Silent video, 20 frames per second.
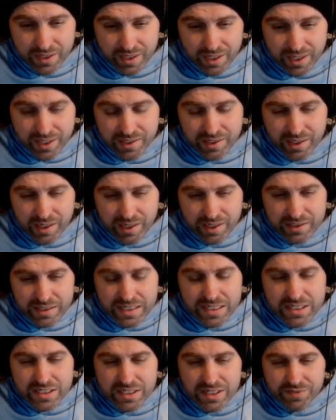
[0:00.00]
And
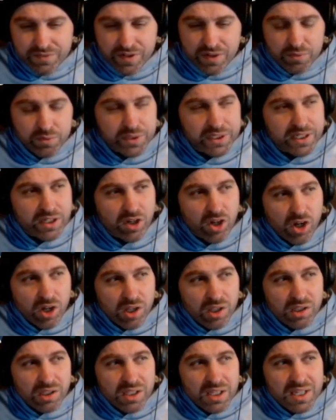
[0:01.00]
if I
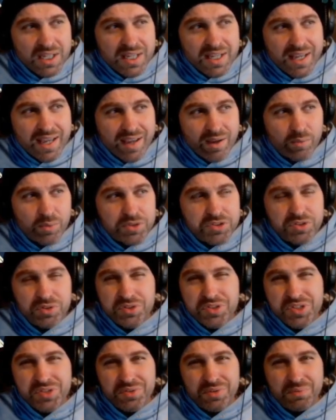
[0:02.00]
recall, it was
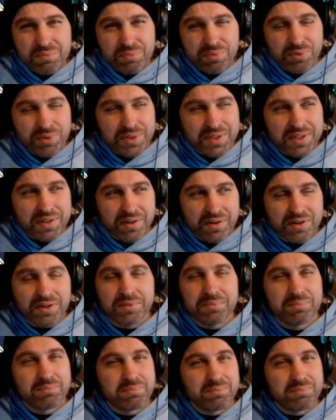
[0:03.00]
also a pretty hard